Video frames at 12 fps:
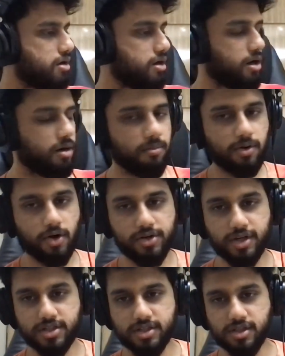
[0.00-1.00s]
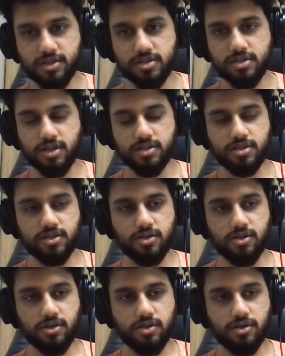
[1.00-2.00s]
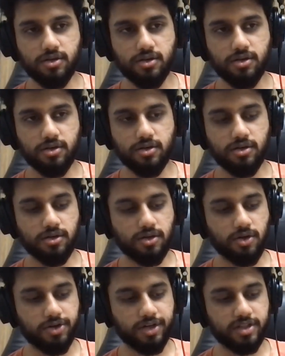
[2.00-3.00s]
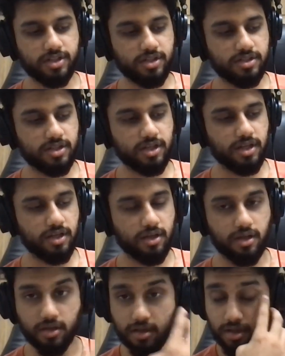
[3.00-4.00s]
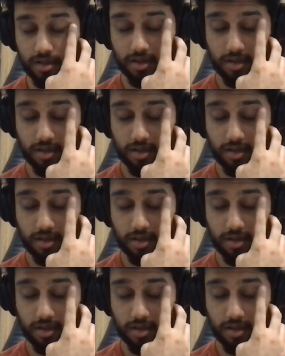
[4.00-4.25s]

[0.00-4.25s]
Contradiction is just contradiction is the